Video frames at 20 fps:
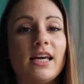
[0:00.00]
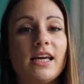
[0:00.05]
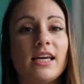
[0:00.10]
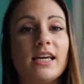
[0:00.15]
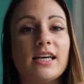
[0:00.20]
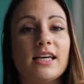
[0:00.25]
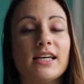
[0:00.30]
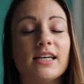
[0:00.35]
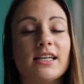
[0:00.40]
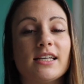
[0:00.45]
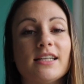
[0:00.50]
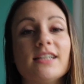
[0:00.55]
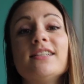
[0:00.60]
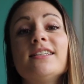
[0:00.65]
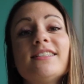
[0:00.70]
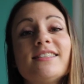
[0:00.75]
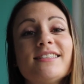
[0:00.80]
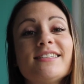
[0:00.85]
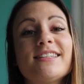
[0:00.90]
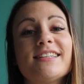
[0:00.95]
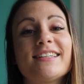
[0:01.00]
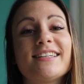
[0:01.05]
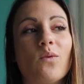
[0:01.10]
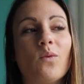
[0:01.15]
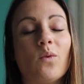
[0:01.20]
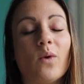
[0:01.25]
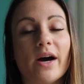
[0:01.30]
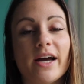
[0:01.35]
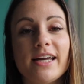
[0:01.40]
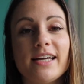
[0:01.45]
and
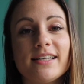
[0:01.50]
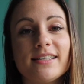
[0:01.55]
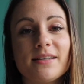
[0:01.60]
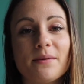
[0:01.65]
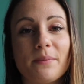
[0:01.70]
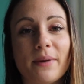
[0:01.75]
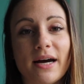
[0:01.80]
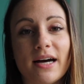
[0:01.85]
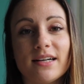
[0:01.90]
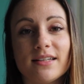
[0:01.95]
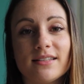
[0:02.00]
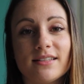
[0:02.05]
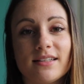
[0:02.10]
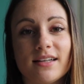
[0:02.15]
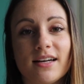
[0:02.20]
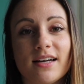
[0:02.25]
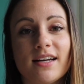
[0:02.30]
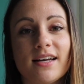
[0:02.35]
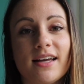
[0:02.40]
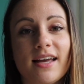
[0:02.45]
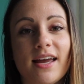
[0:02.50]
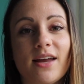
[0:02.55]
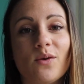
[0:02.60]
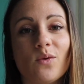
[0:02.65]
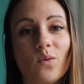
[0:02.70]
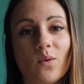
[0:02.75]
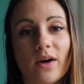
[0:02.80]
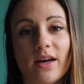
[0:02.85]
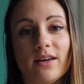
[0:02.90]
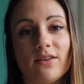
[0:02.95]
white pasta
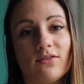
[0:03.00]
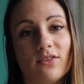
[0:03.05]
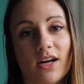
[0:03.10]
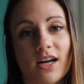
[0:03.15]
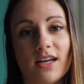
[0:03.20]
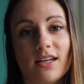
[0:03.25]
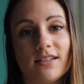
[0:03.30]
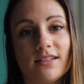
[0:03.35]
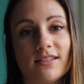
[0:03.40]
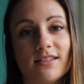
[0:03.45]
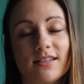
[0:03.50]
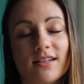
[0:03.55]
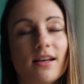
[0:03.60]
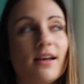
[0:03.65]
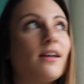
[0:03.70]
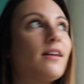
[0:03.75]
and white rice.